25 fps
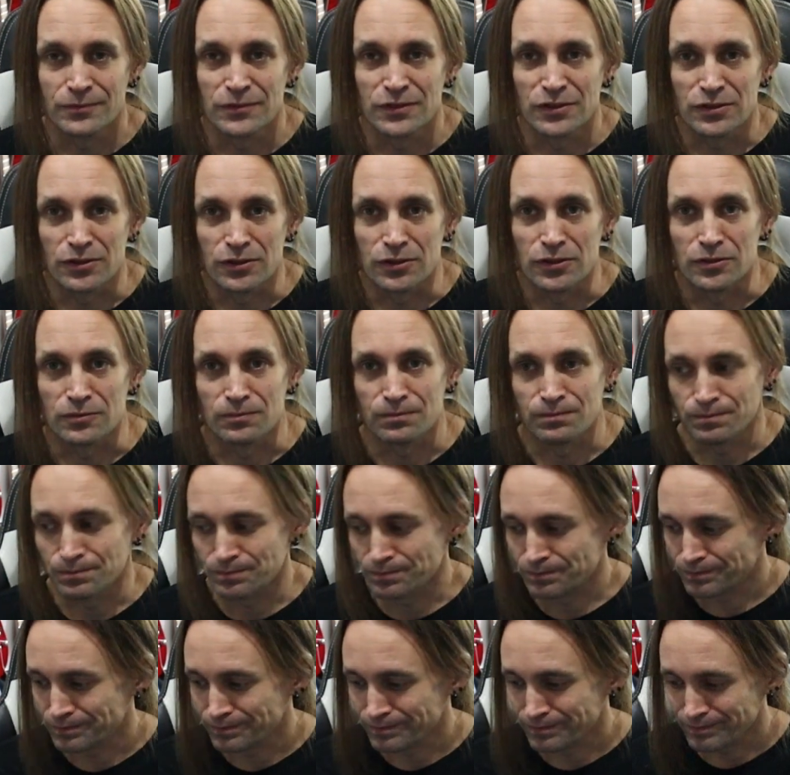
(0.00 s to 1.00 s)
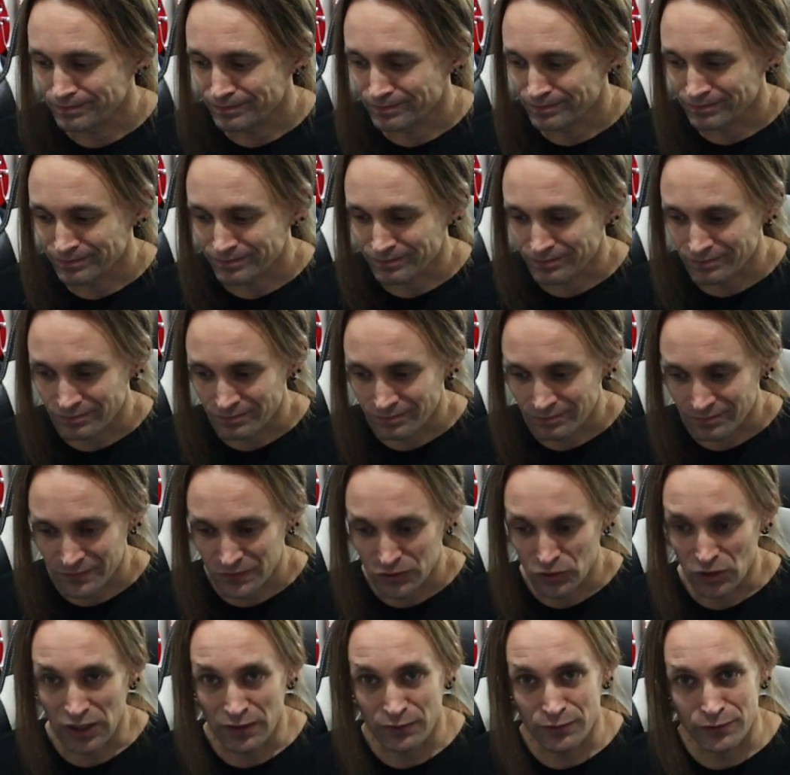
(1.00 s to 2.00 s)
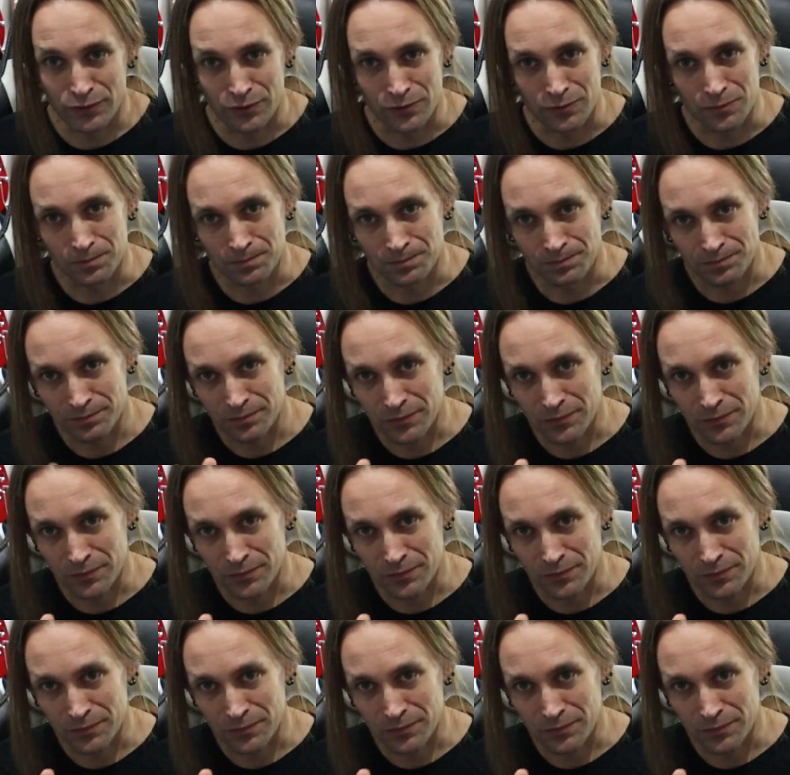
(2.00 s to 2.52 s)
So you have to